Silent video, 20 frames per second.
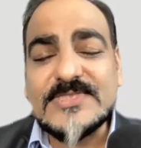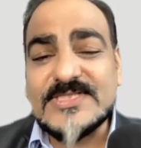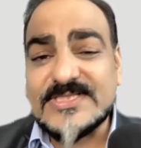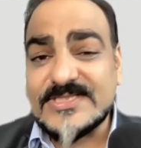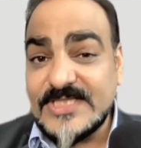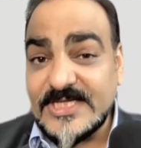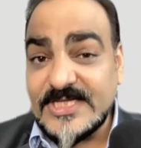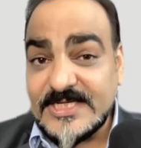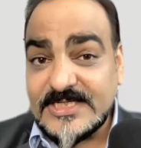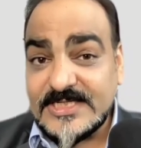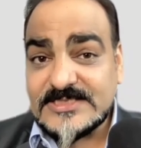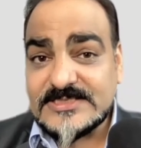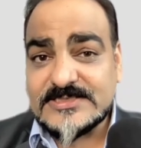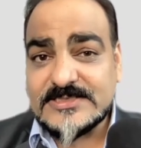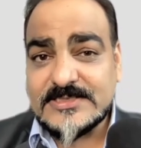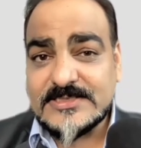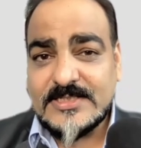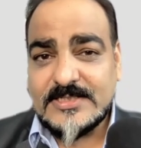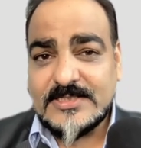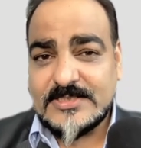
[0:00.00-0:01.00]
the
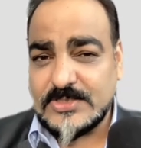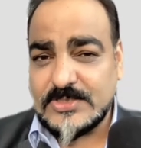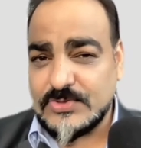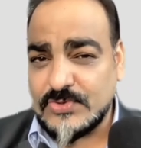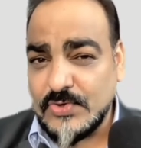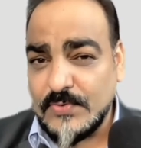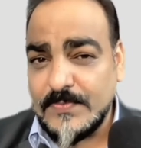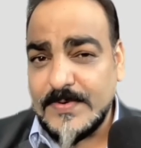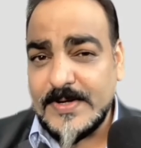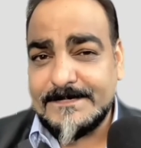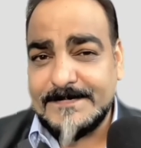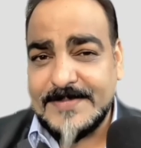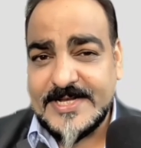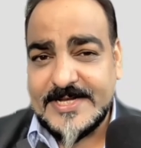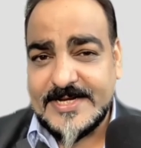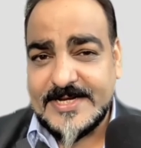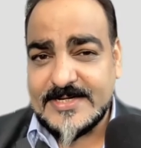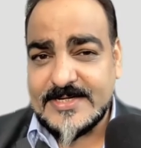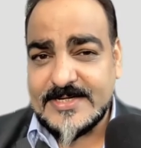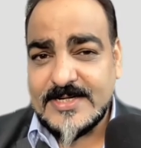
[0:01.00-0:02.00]
COVID
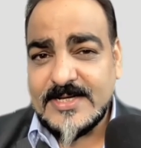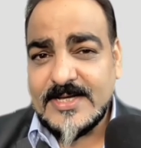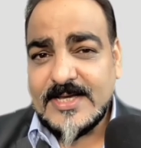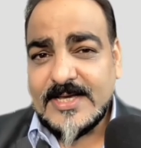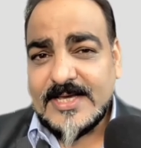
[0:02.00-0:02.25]
period